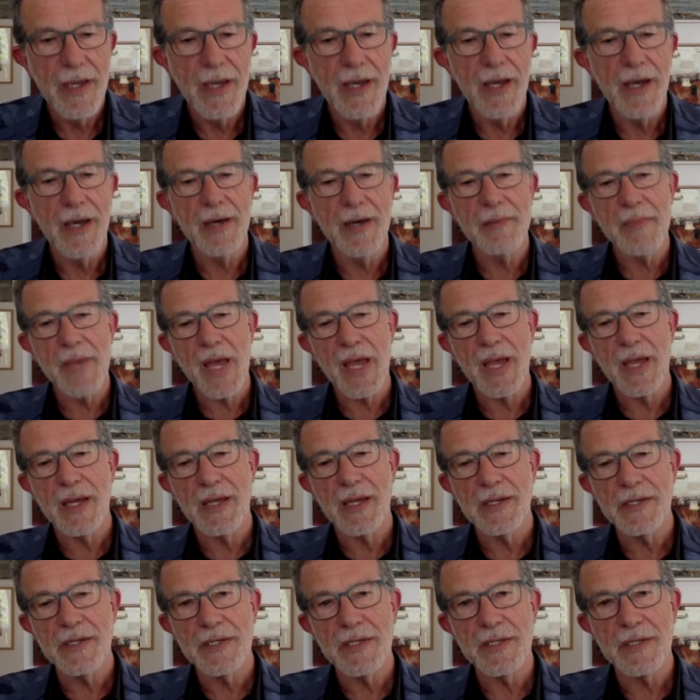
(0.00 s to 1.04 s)

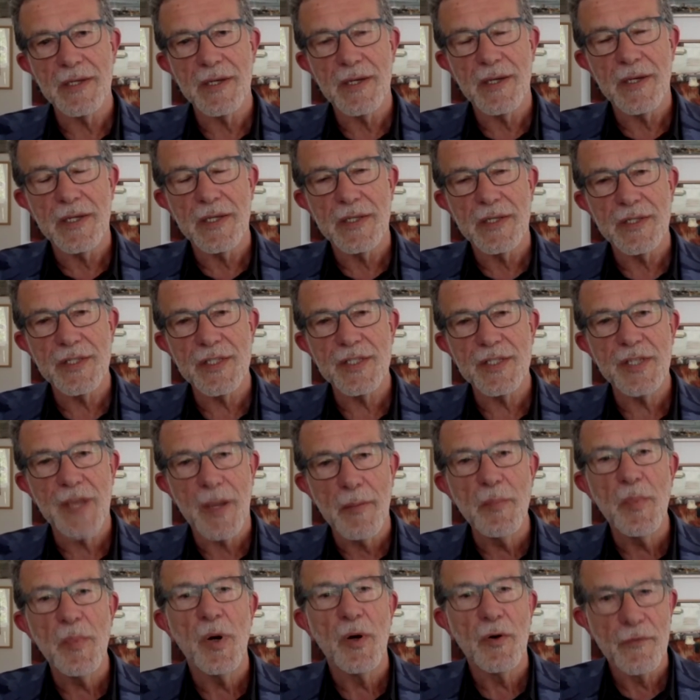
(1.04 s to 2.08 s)
And
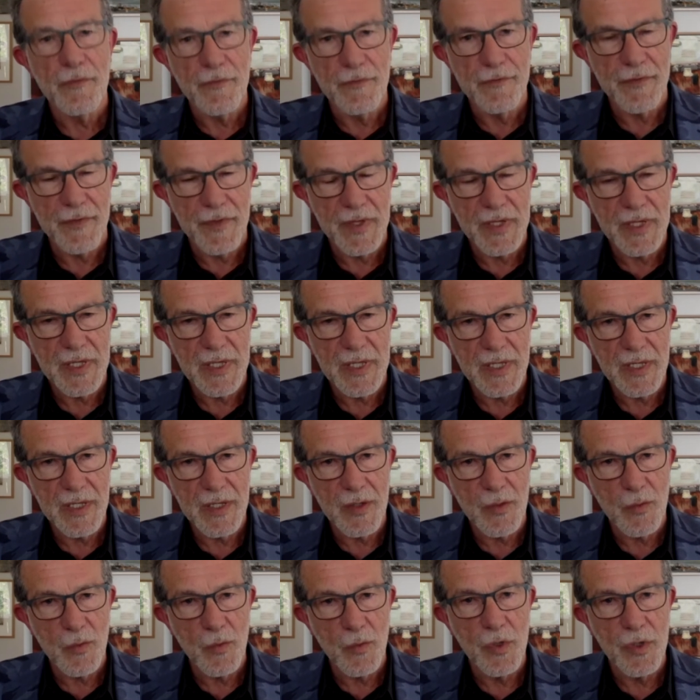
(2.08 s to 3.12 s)
some of the
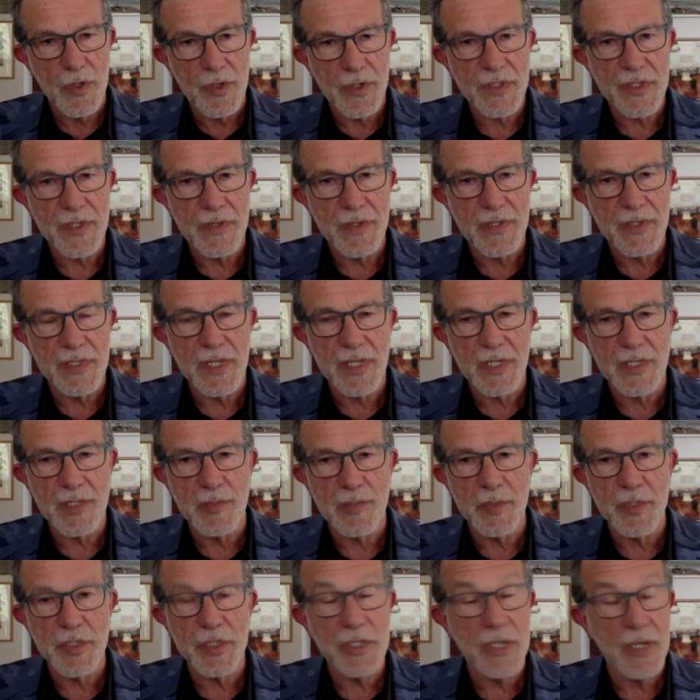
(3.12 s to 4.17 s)
works in this
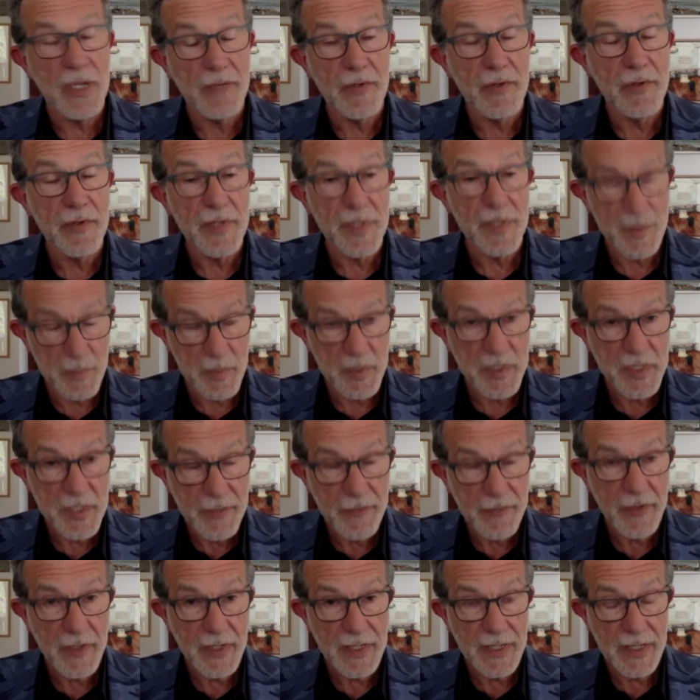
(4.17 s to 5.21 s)
exhibition are very
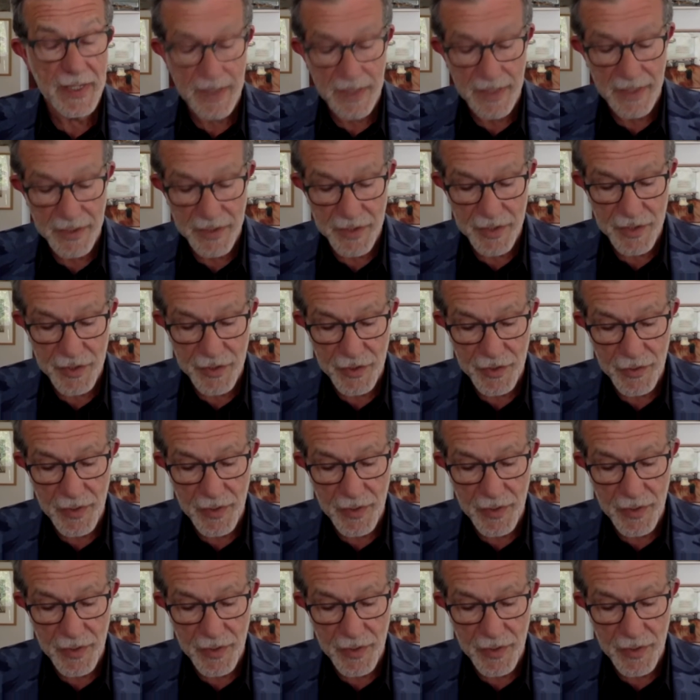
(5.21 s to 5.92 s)
specifically linked to